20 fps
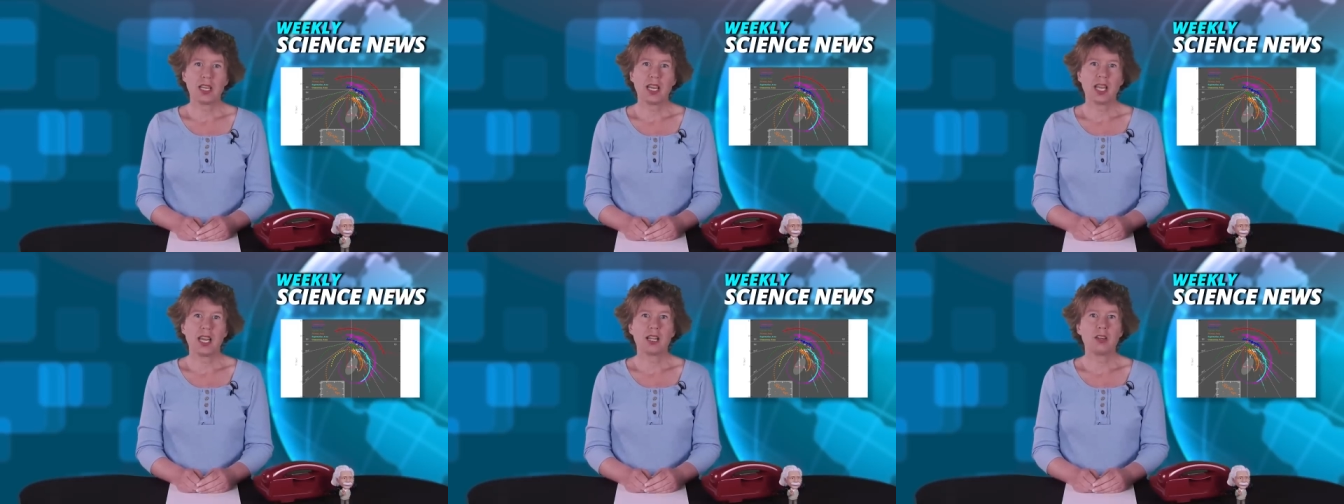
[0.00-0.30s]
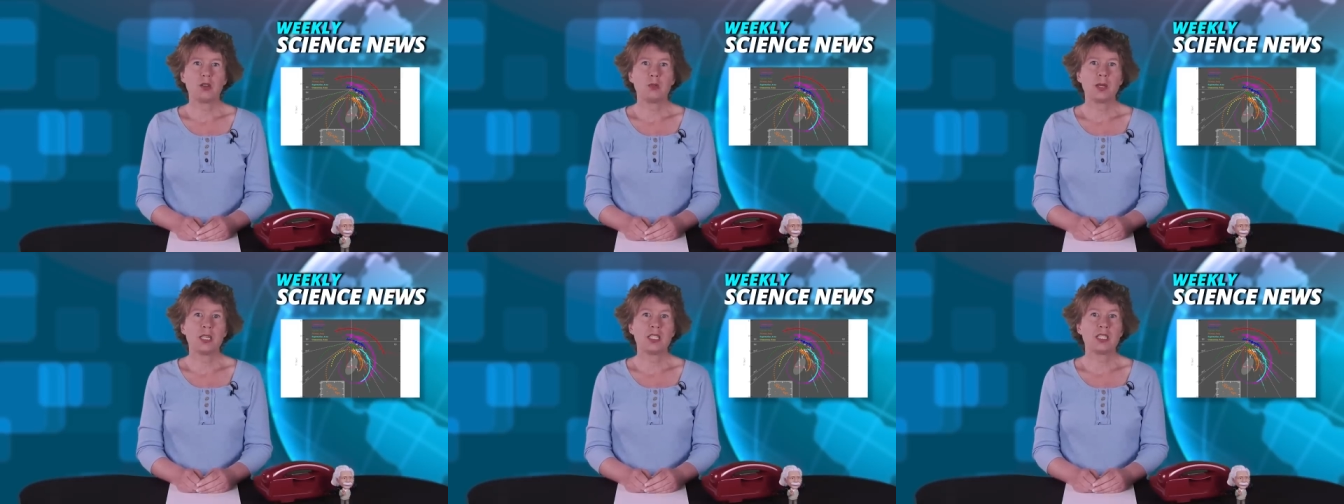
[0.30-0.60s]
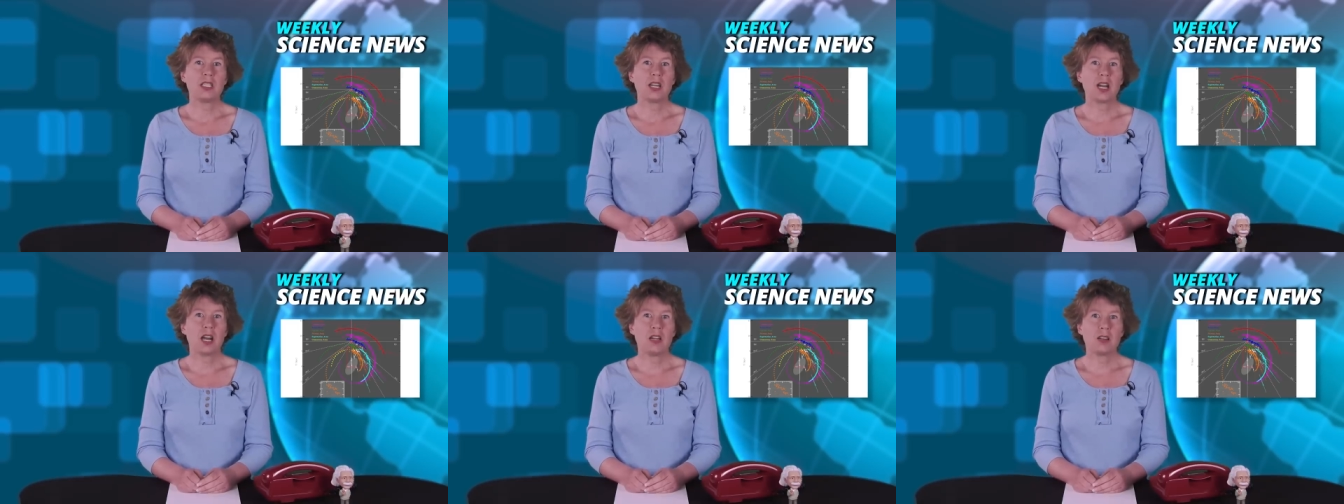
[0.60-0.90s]
how
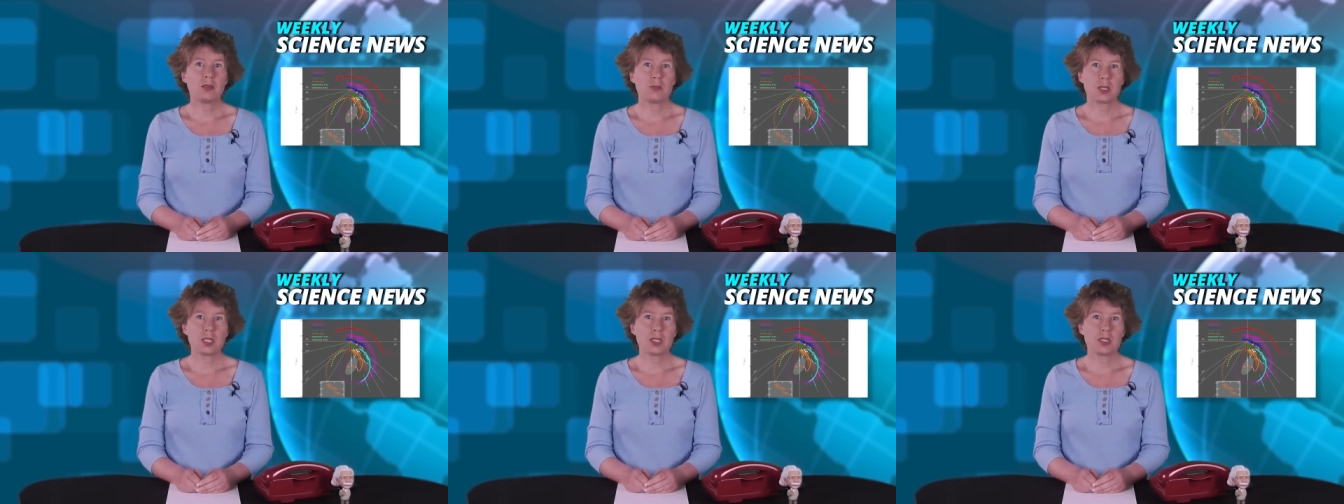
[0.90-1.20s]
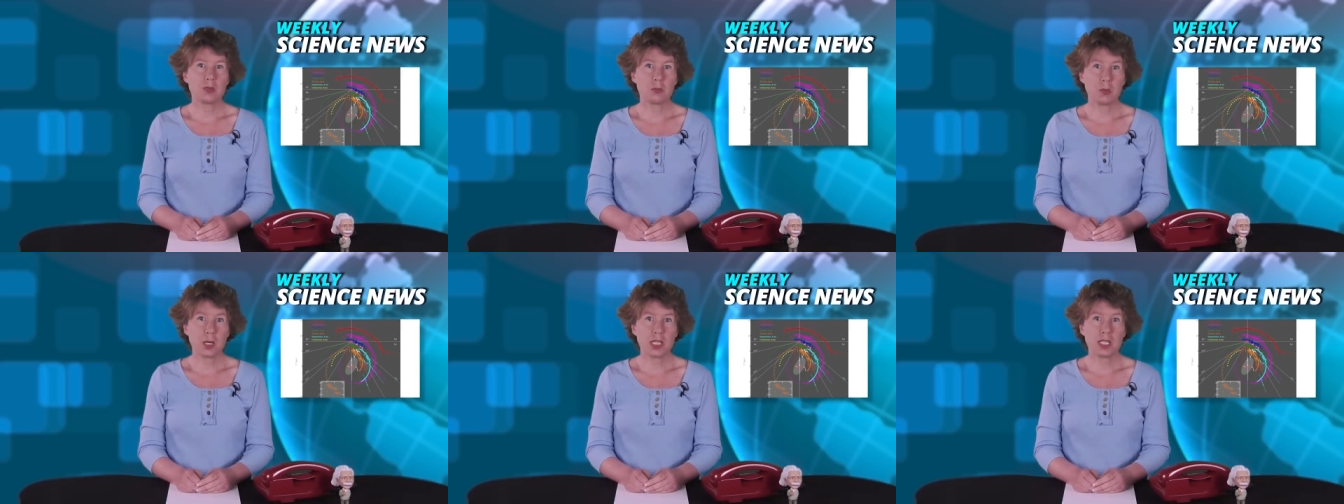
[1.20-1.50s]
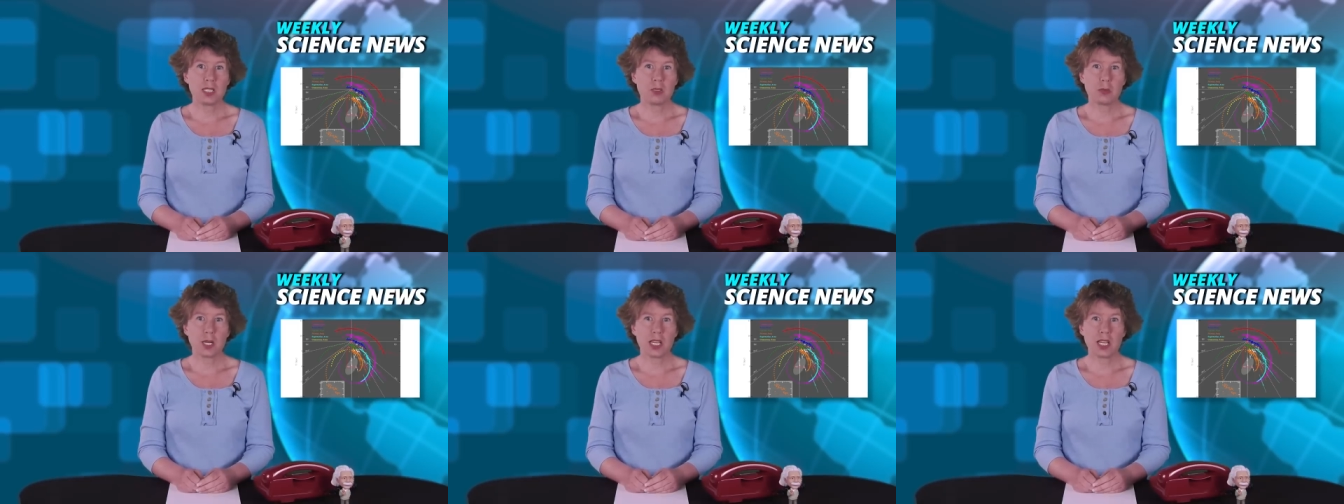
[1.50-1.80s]
many arms the
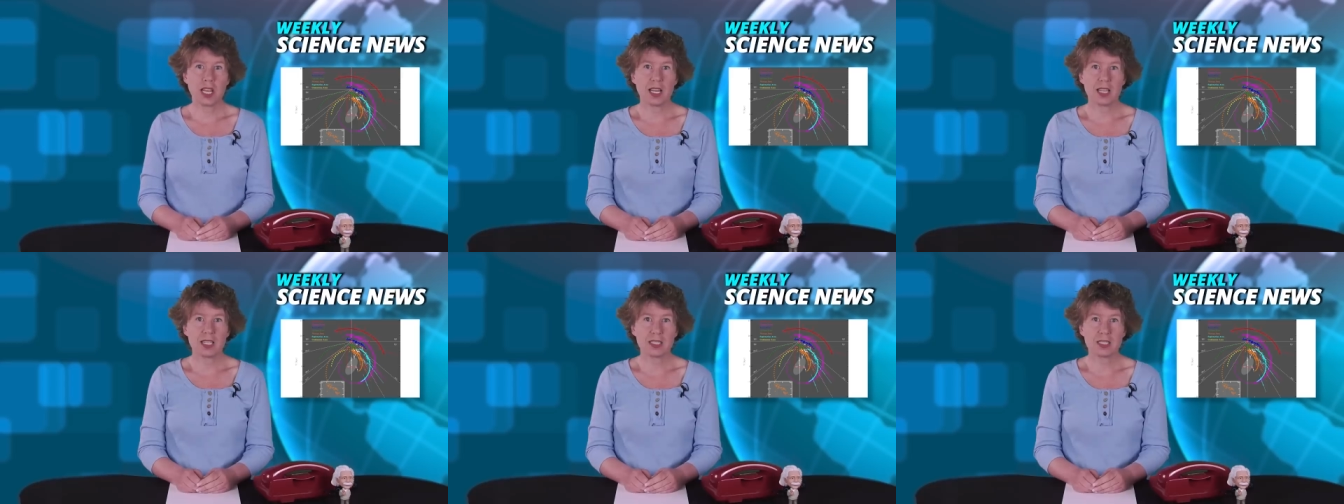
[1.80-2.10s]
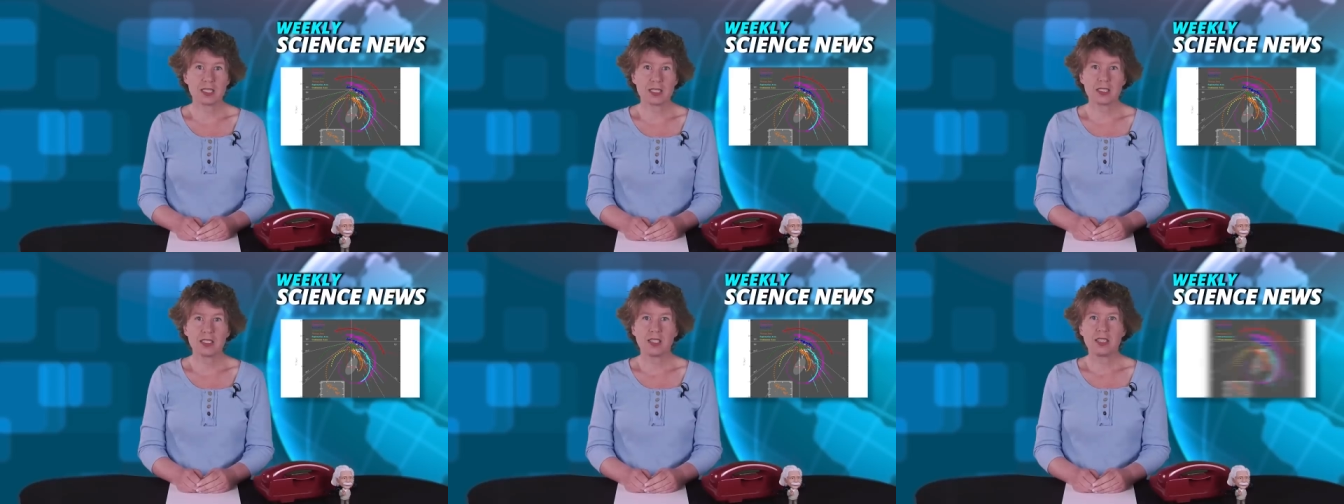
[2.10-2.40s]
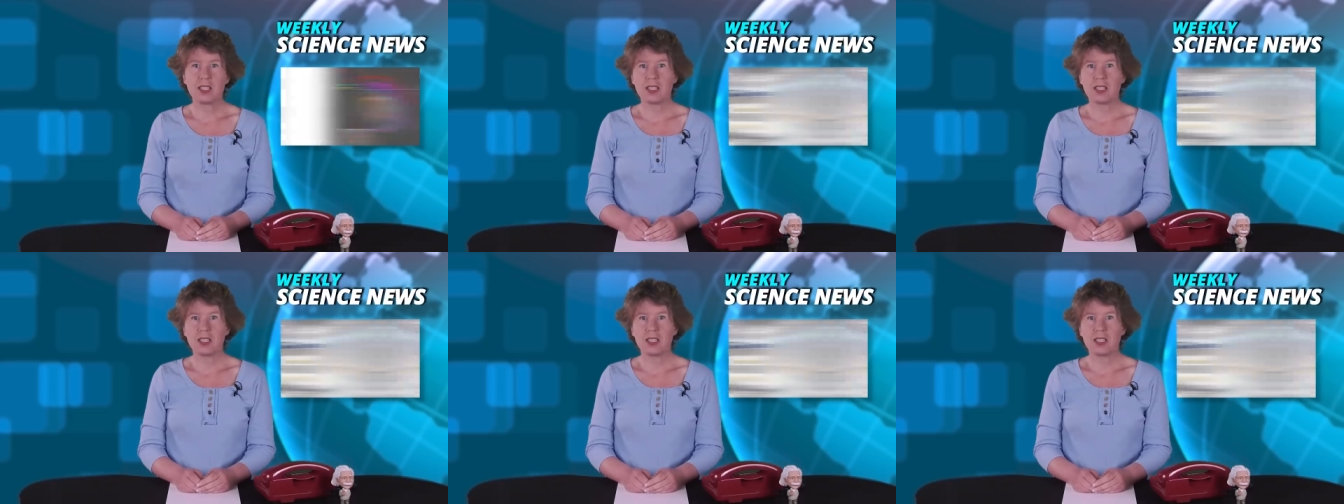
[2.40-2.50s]
Milky Way has,